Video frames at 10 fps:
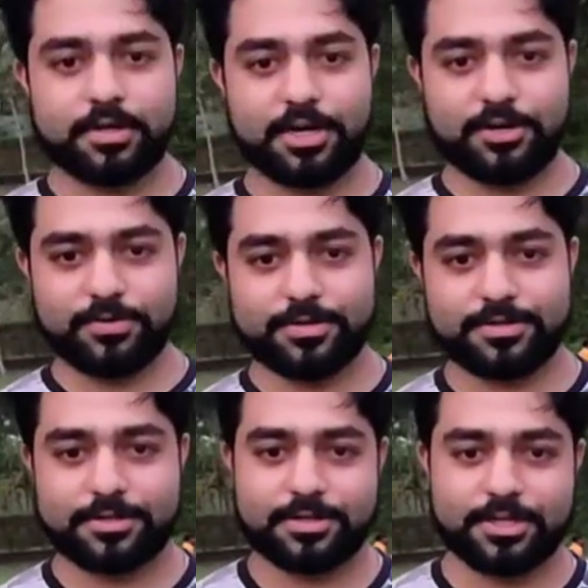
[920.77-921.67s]
However,
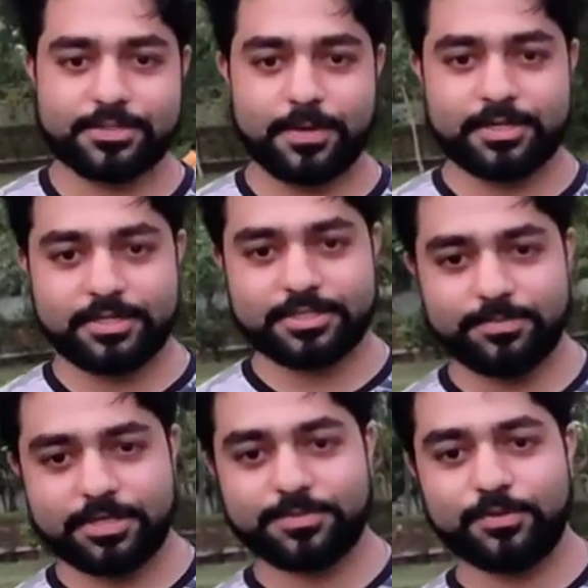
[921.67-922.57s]
despite its
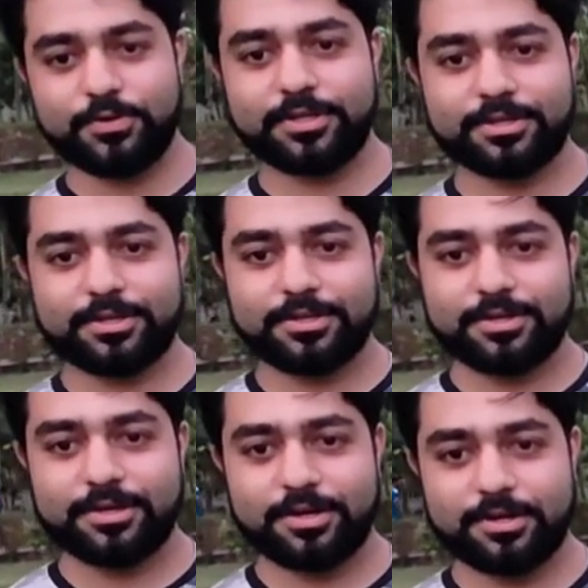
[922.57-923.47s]
immense beauty
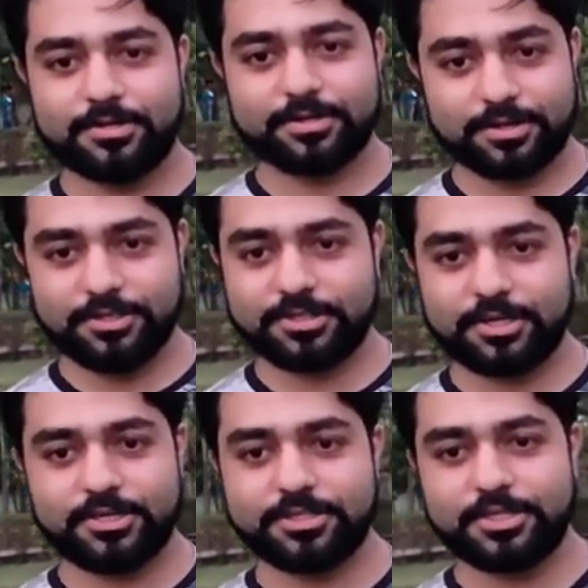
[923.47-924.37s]
and cultural
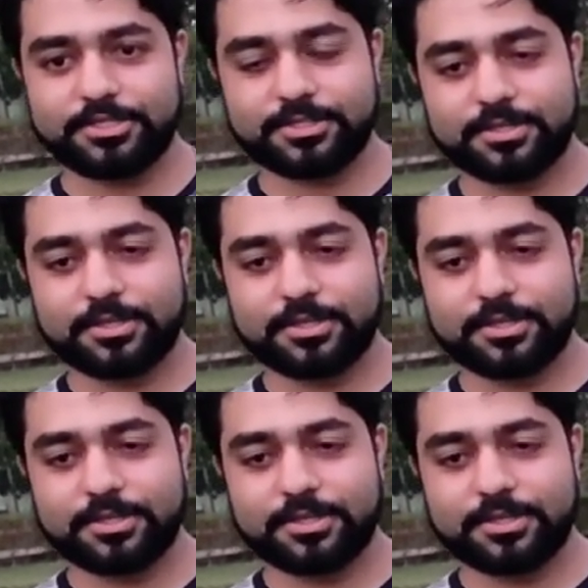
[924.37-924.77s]
richness,